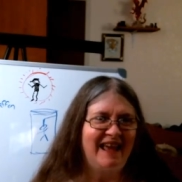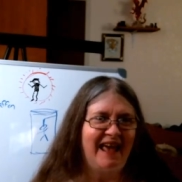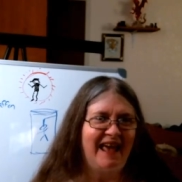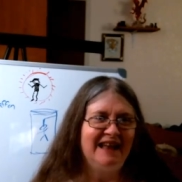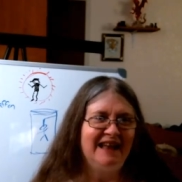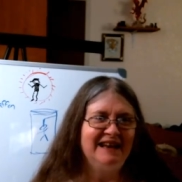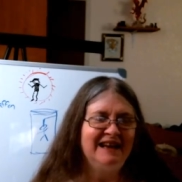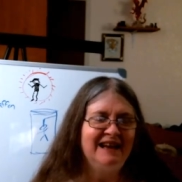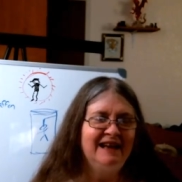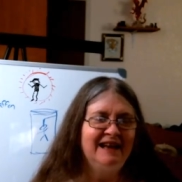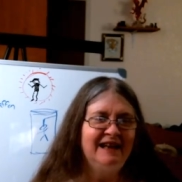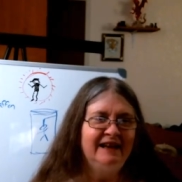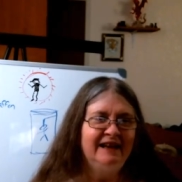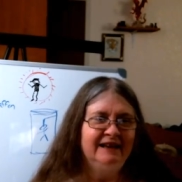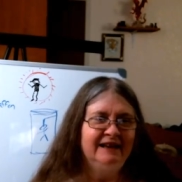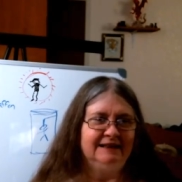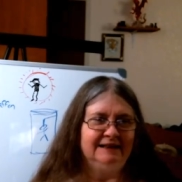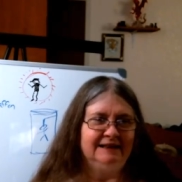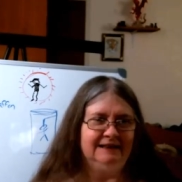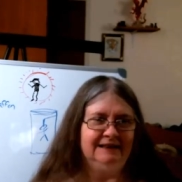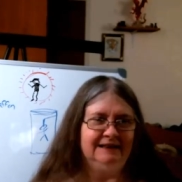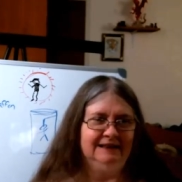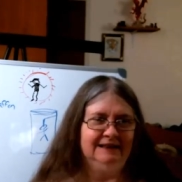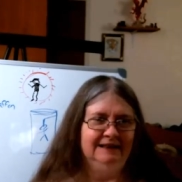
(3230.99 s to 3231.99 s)
And
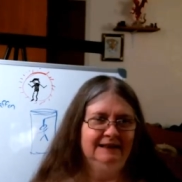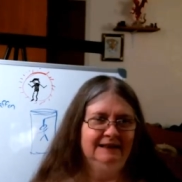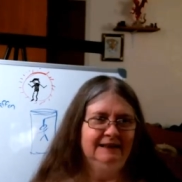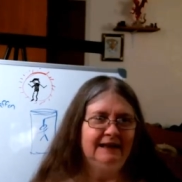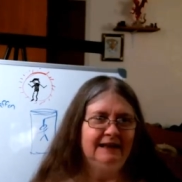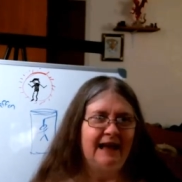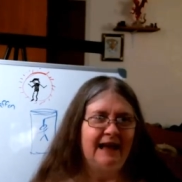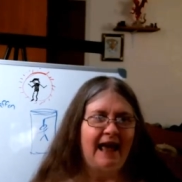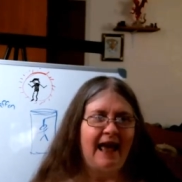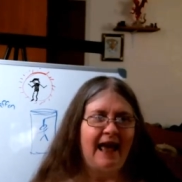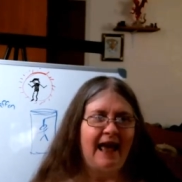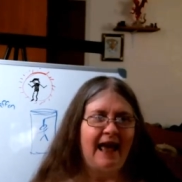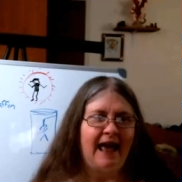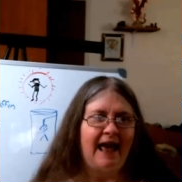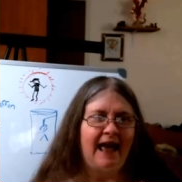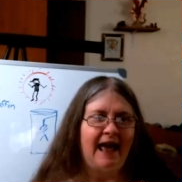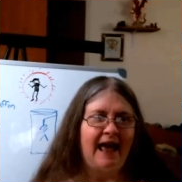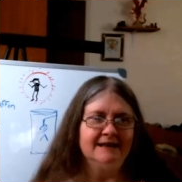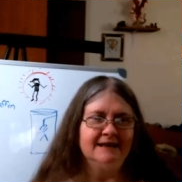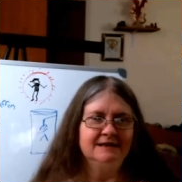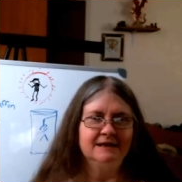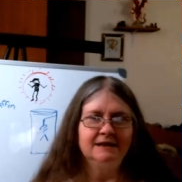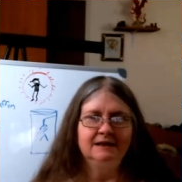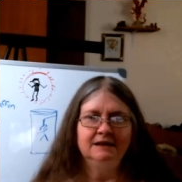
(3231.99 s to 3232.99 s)

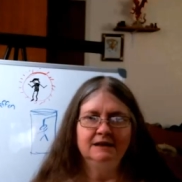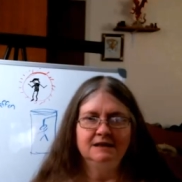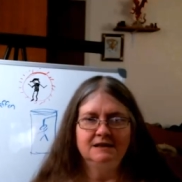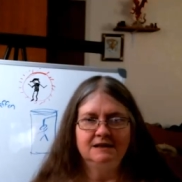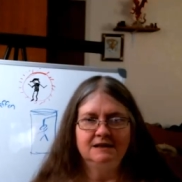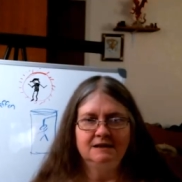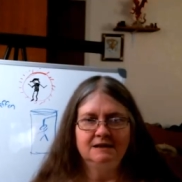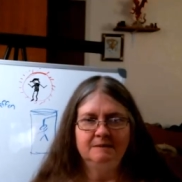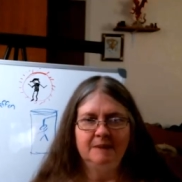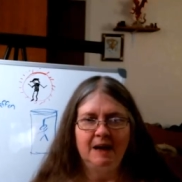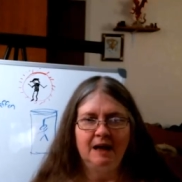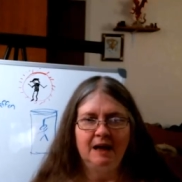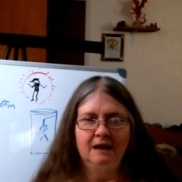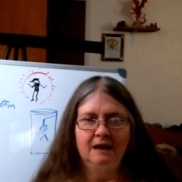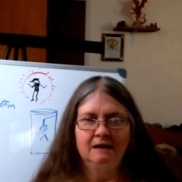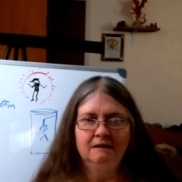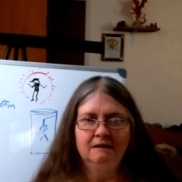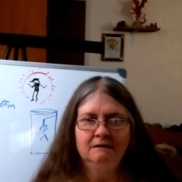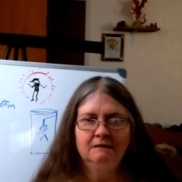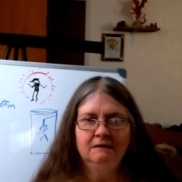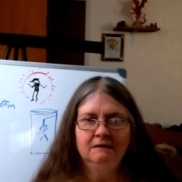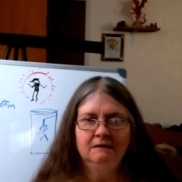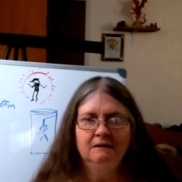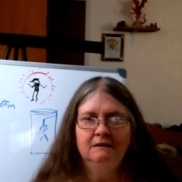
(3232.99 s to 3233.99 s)
as an enlisted
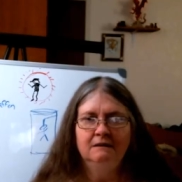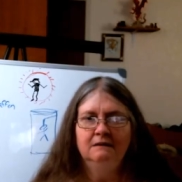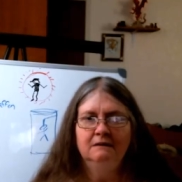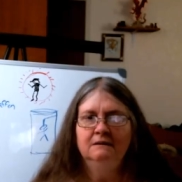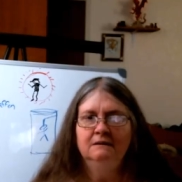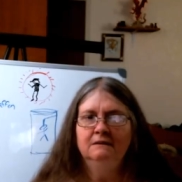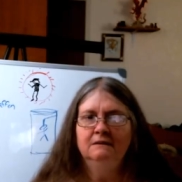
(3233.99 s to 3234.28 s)
man,